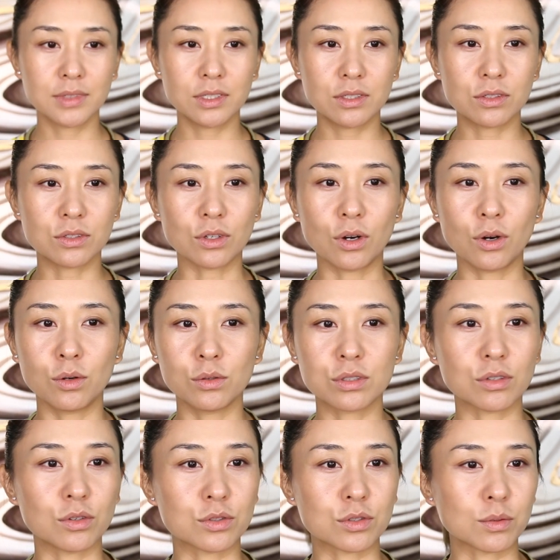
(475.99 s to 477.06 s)
So
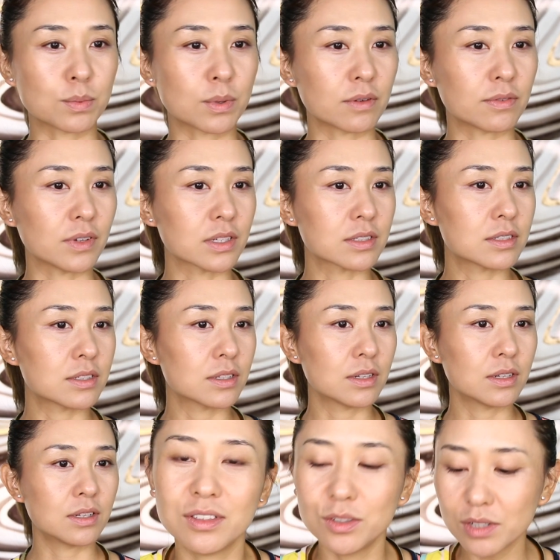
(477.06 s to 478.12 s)
perfect.
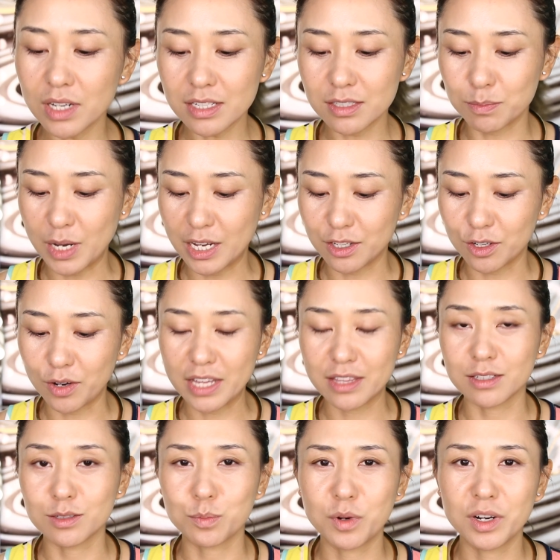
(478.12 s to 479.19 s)
You guys might know at
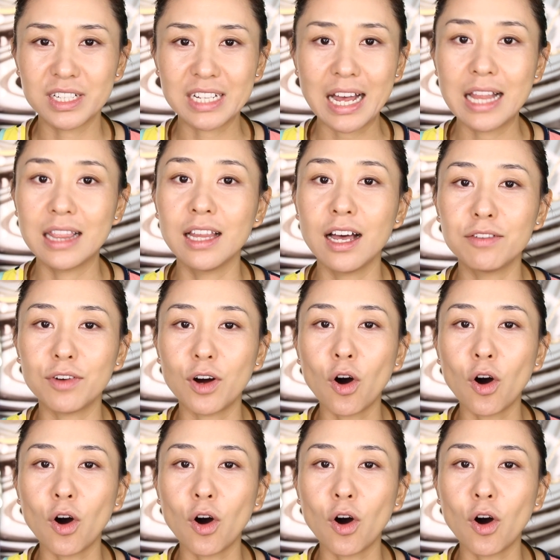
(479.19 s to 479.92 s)
this point, I love